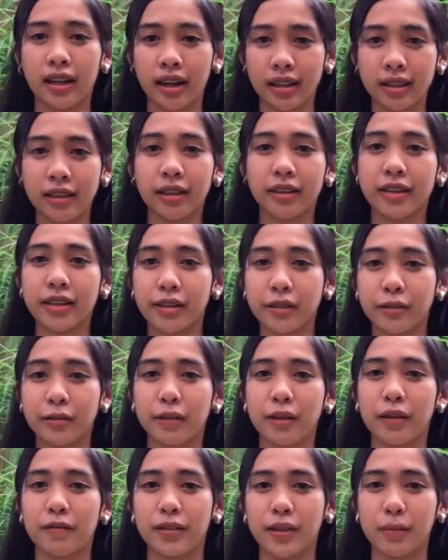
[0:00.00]
Claret School
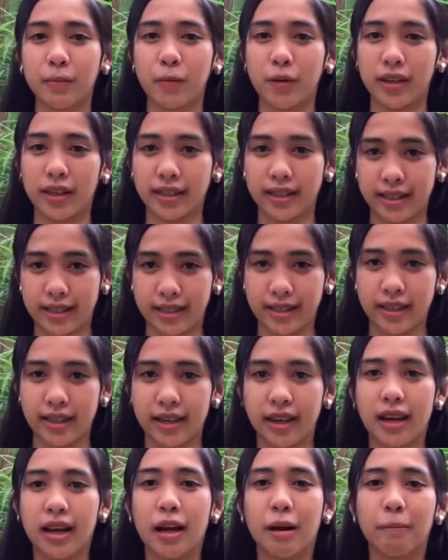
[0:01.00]
of Zamboanga City.
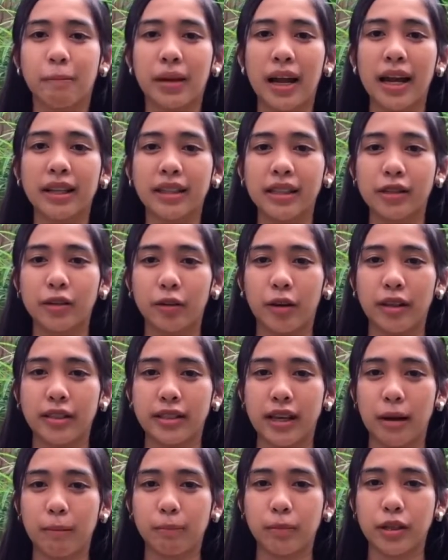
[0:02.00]
Plant and soil
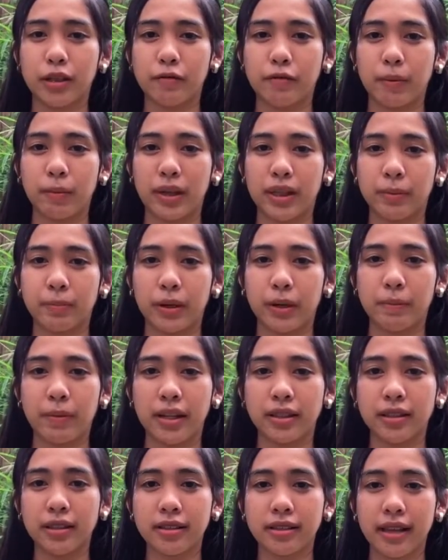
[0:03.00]
samples from
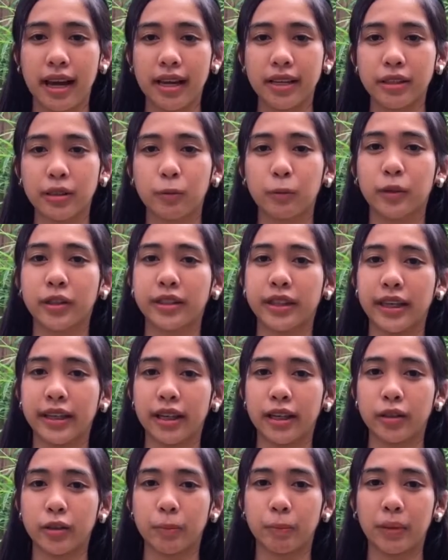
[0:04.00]
experimental sites were
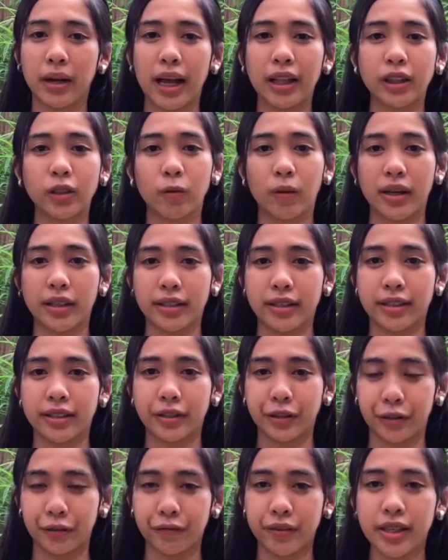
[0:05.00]
taken to Plant Quarantine
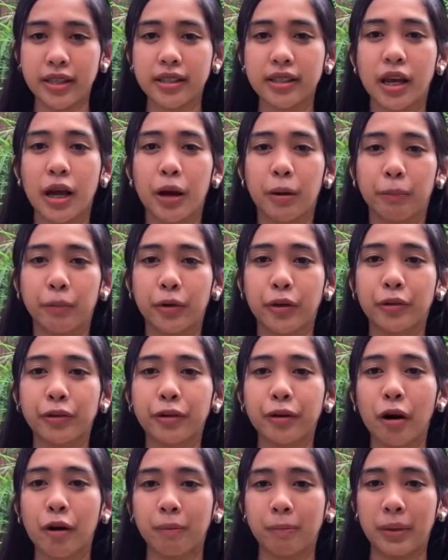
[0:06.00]
Service, Bureau
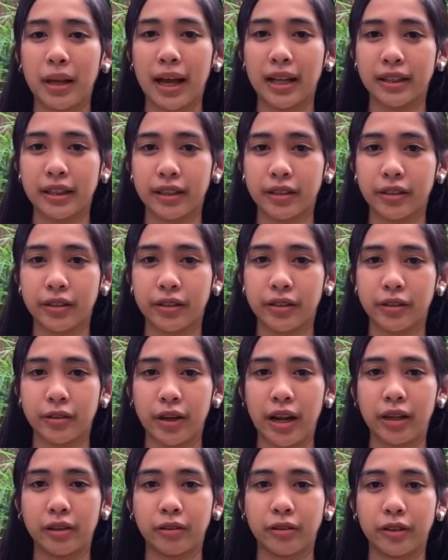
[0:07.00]
of Plant Industry
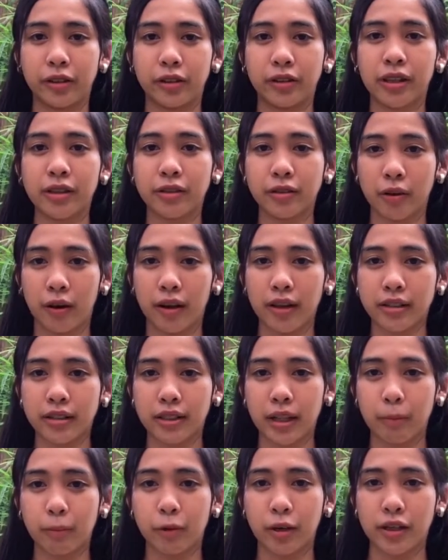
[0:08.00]
and Regional Soils
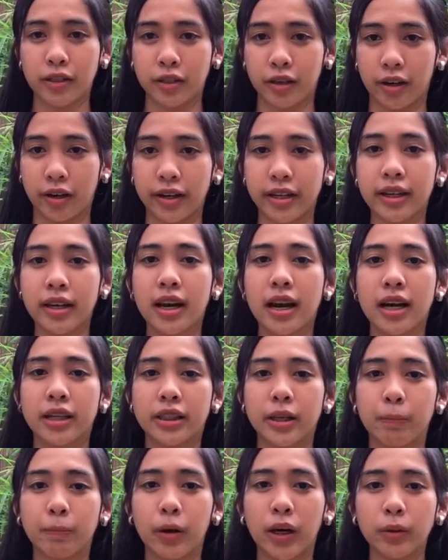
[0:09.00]
Laboratory,
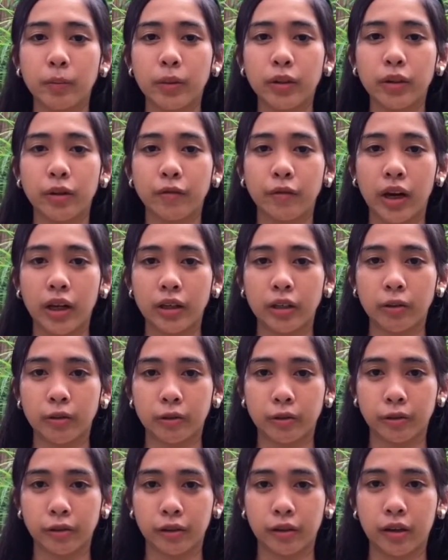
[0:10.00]
Department of
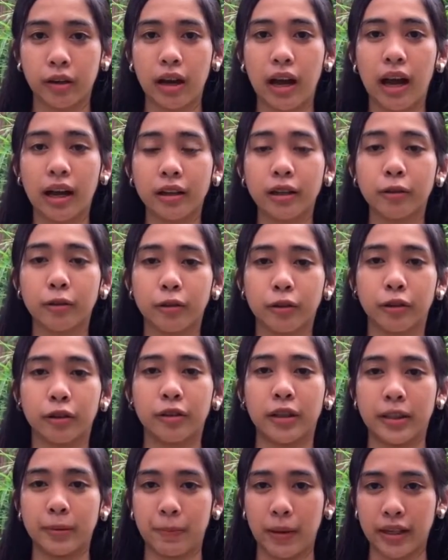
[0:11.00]
Agriculture
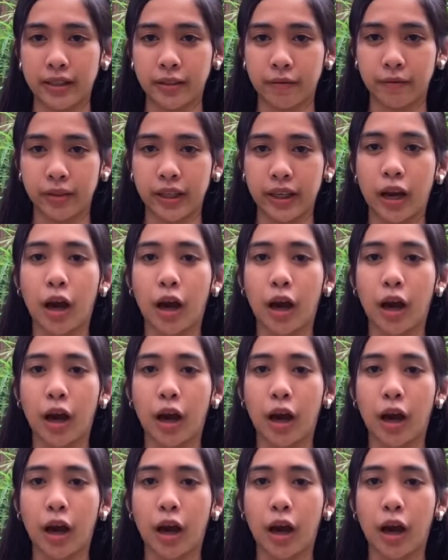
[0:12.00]
respectively,